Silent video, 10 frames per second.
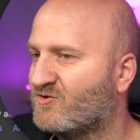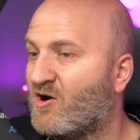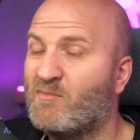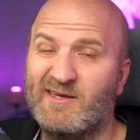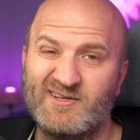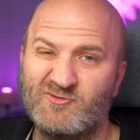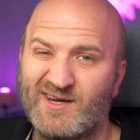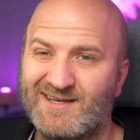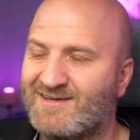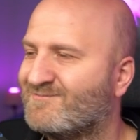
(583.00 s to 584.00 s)
copy it
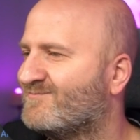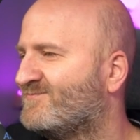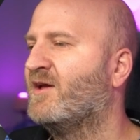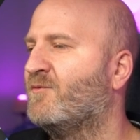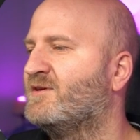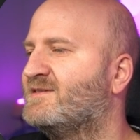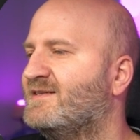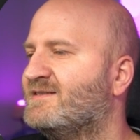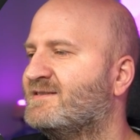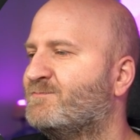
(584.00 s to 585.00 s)
quickly. Okay, with
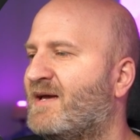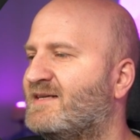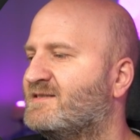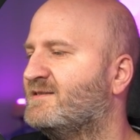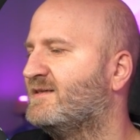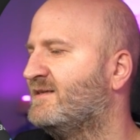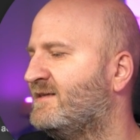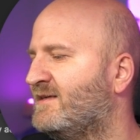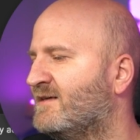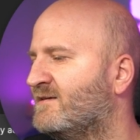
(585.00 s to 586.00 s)
this pasted in
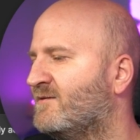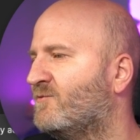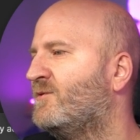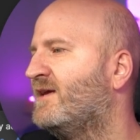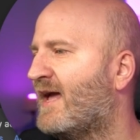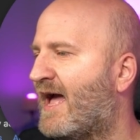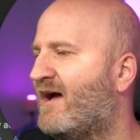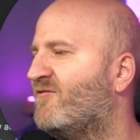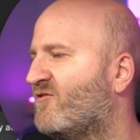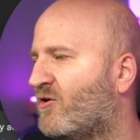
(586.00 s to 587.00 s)
here, we
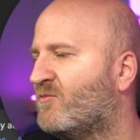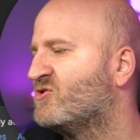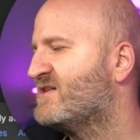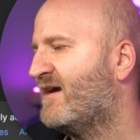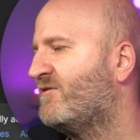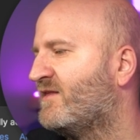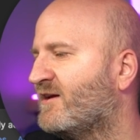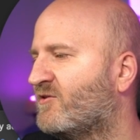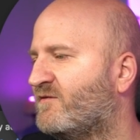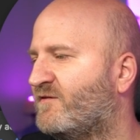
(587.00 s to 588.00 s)
have almost
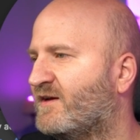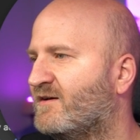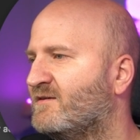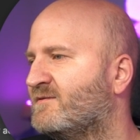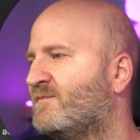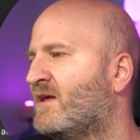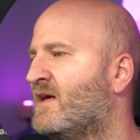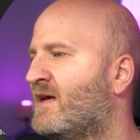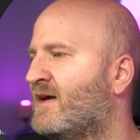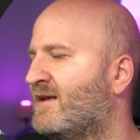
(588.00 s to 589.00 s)
everything configured.
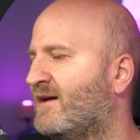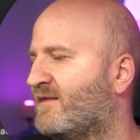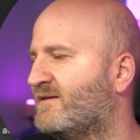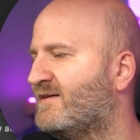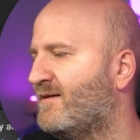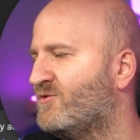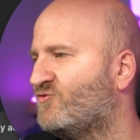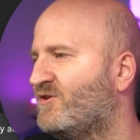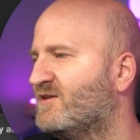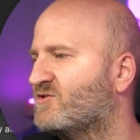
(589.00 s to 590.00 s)
Like the
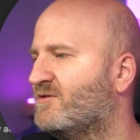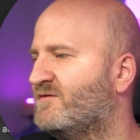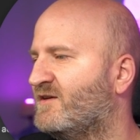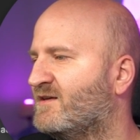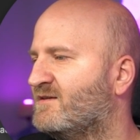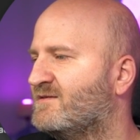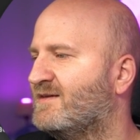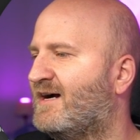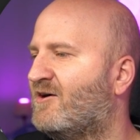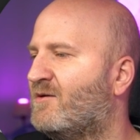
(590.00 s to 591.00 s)
telemetry is configured,
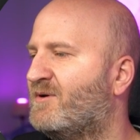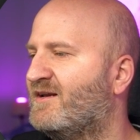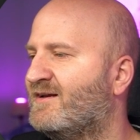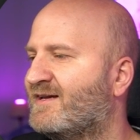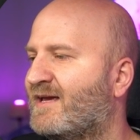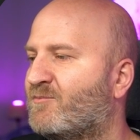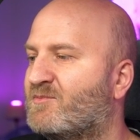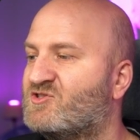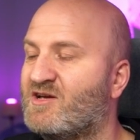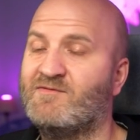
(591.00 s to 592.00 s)
our Banana
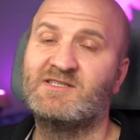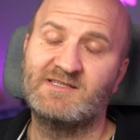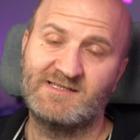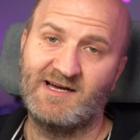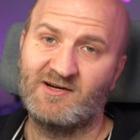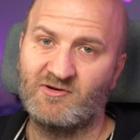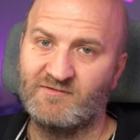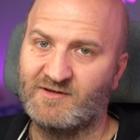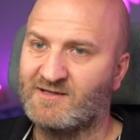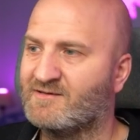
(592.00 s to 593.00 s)
Cakepop services are
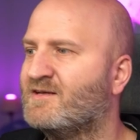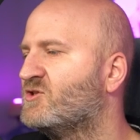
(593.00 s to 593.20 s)
configured.